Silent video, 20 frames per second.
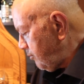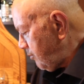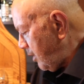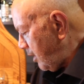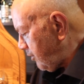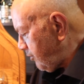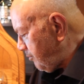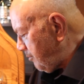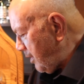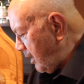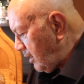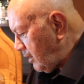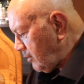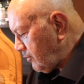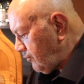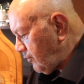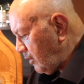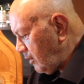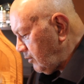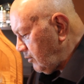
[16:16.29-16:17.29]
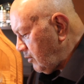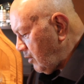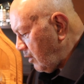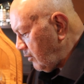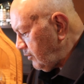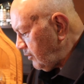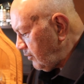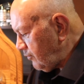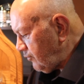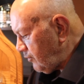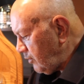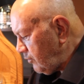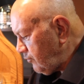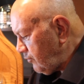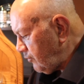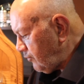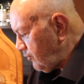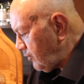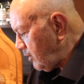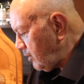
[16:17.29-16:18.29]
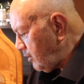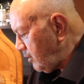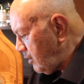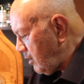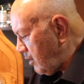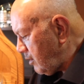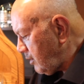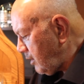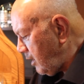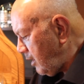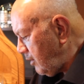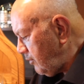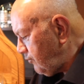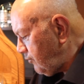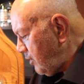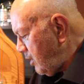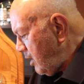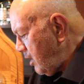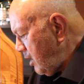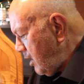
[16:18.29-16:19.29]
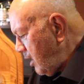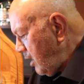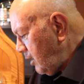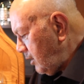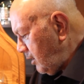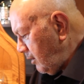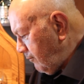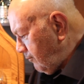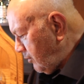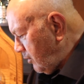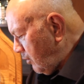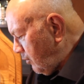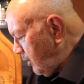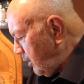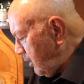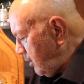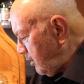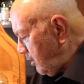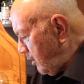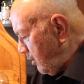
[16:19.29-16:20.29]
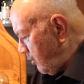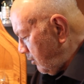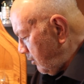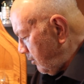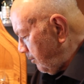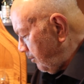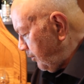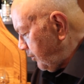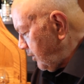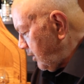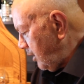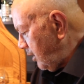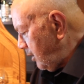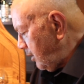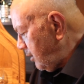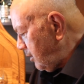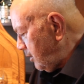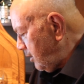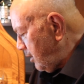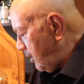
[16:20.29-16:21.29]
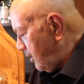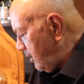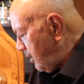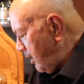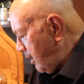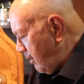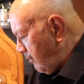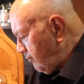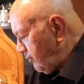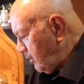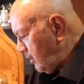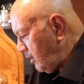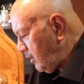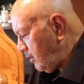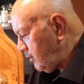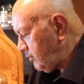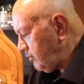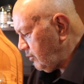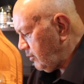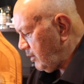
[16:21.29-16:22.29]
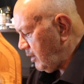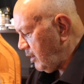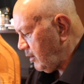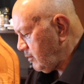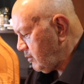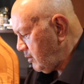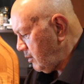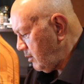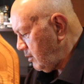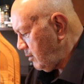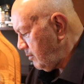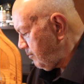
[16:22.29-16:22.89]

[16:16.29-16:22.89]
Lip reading: Mathematics had caught his interest at a young age, and even though he knew he did not have the intellect